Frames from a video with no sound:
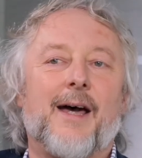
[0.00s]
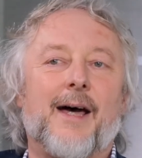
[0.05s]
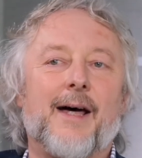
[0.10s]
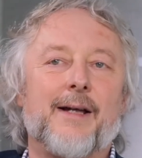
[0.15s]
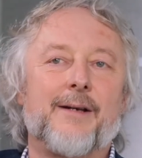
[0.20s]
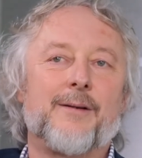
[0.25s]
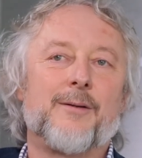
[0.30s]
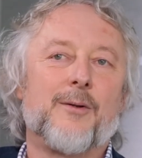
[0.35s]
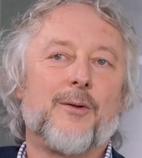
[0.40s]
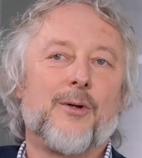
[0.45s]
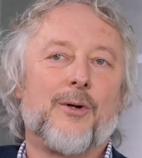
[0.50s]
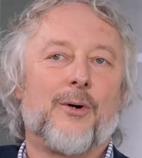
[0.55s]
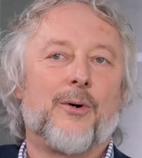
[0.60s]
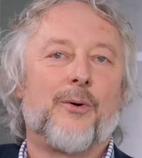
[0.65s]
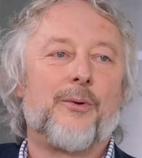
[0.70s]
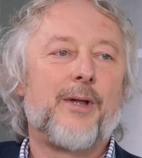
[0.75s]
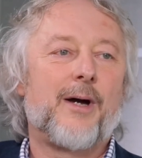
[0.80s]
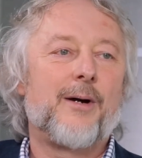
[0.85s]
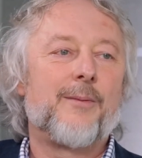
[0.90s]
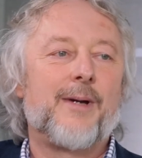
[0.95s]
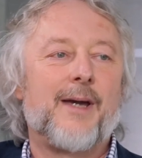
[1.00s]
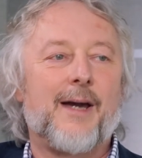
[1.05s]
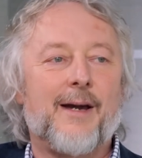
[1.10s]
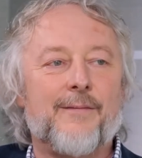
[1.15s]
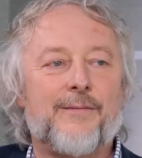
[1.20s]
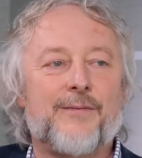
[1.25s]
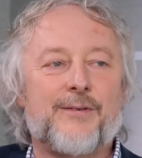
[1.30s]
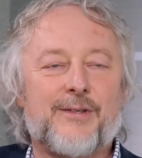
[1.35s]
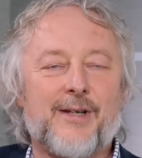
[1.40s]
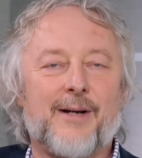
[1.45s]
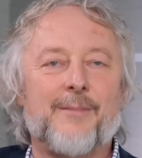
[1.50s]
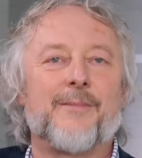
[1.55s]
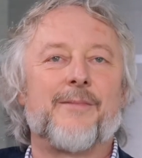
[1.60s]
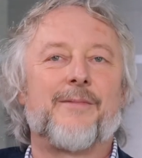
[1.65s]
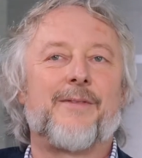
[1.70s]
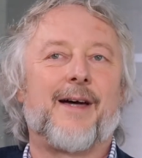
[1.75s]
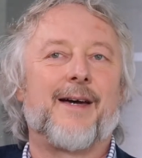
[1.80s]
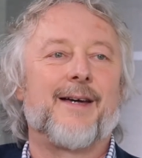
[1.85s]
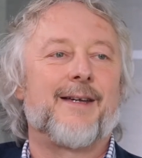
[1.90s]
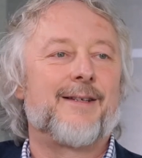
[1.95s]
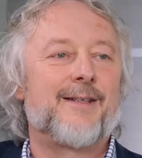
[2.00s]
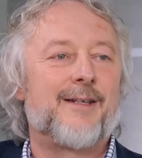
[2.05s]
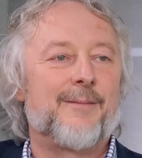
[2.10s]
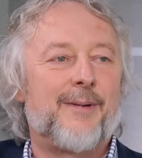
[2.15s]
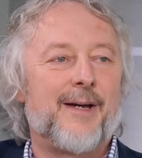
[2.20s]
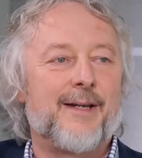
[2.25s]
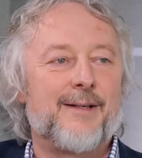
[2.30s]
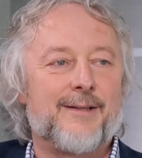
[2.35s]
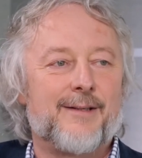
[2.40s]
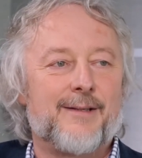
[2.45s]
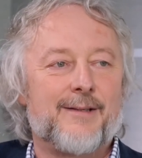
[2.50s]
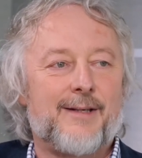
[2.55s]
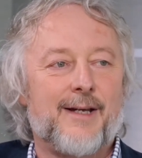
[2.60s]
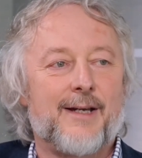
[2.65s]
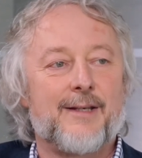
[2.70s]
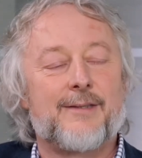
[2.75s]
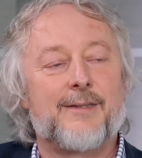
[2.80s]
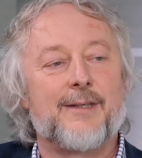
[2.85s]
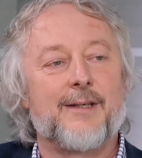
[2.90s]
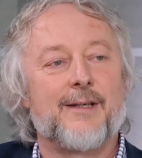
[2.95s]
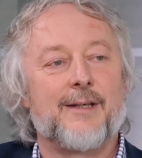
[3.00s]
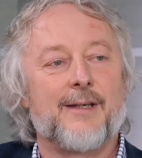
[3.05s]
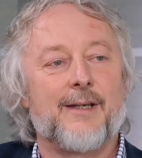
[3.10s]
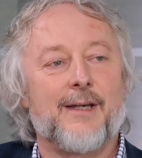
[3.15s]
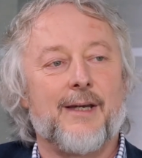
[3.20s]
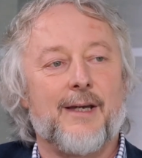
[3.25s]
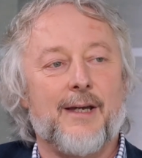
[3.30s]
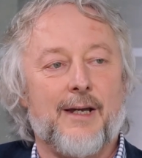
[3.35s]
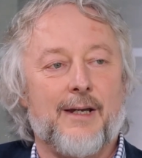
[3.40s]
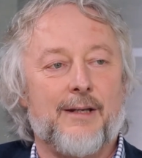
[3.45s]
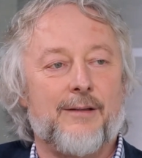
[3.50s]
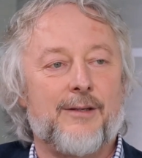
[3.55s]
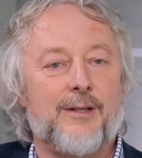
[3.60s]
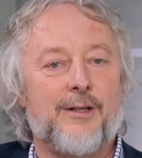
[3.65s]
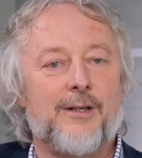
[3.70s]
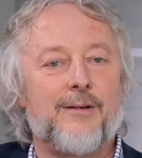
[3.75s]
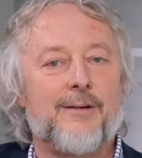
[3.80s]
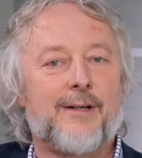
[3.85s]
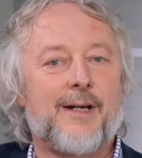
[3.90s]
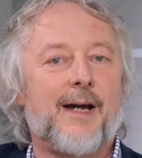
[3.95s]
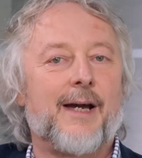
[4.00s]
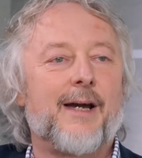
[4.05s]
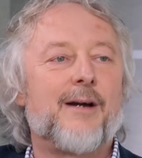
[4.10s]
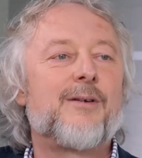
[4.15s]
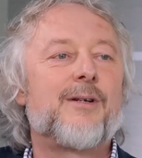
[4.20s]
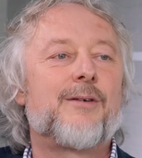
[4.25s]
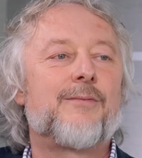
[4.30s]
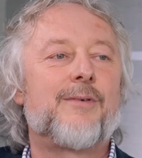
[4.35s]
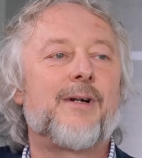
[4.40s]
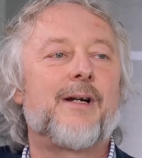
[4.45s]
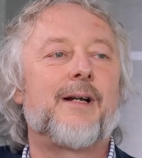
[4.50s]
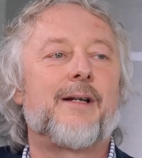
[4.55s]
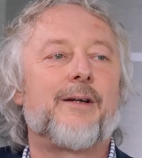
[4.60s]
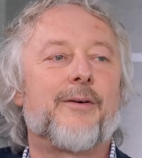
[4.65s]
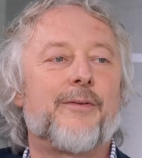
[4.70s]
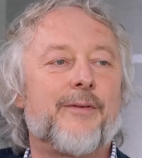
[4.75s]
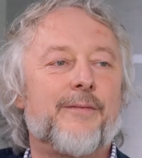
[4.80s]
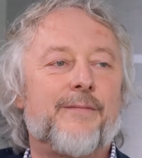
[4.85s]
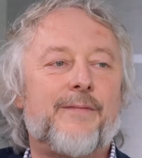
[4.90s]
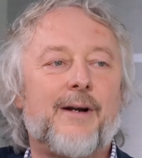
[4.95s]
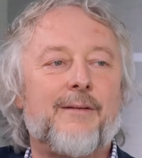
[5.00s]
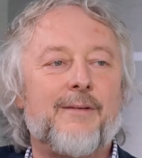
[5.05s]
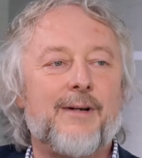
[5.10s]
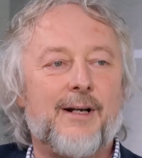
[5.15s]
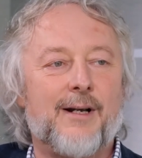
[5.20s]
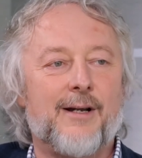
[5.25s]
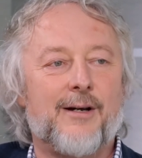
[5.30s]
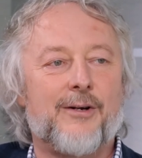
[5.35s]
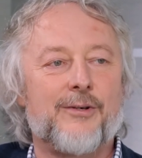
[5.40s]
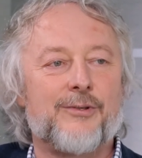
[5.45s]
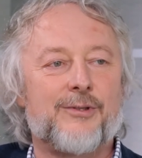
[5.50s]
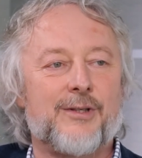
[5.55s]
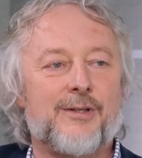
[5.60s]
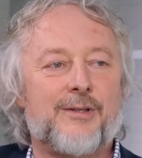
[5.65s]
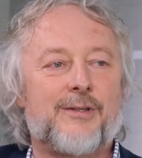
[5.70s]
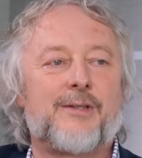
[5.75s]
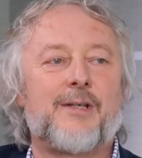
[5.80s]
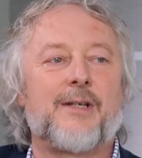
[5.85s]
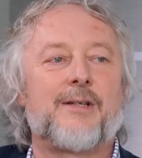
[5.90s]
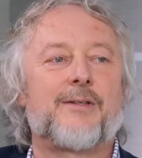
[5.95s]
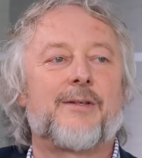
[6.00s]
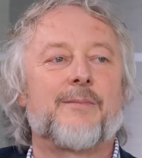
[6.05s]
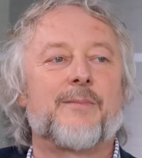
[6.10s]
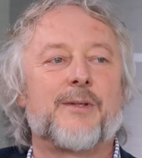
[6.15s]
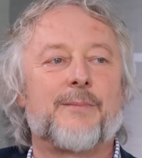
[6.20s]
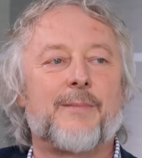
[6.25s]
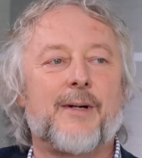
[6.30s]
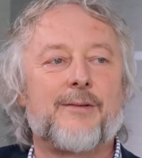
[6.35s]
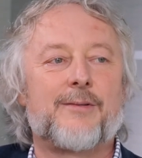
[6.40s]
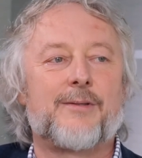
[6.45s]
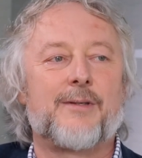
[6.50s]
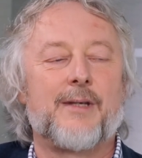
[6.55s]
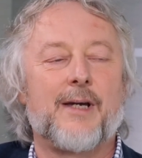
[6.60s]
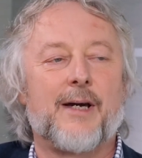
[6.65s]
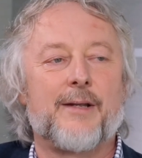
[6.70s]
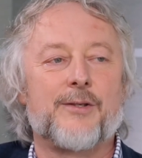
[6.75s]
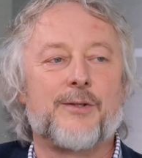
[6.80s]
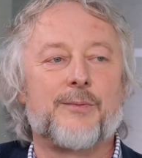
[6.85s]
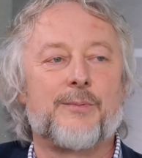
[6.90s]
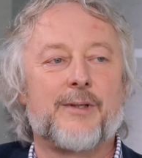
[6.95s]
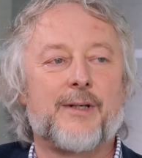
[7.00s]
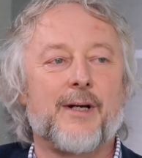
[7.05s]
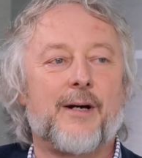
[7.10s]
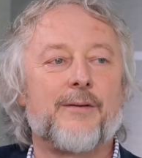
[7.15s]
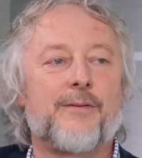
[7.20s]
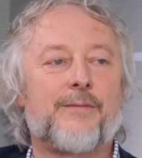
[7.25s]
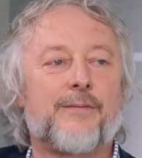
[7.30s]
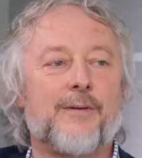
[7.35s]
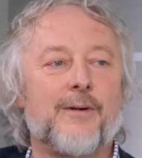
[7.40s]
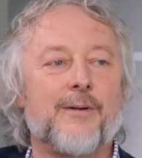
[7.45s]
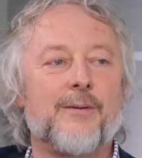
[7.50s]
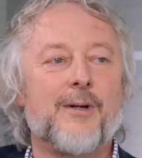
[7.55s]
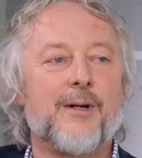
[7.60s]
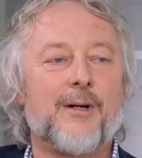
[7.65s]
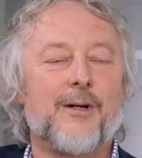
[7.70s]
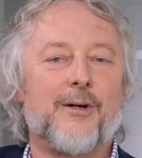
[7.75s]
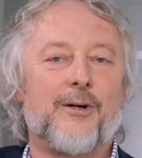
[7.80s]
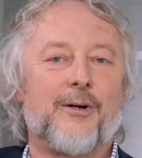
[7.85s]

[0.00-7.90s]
And although we have some of that independent testing in the UK, only really on the very largest systems, most of the others would go through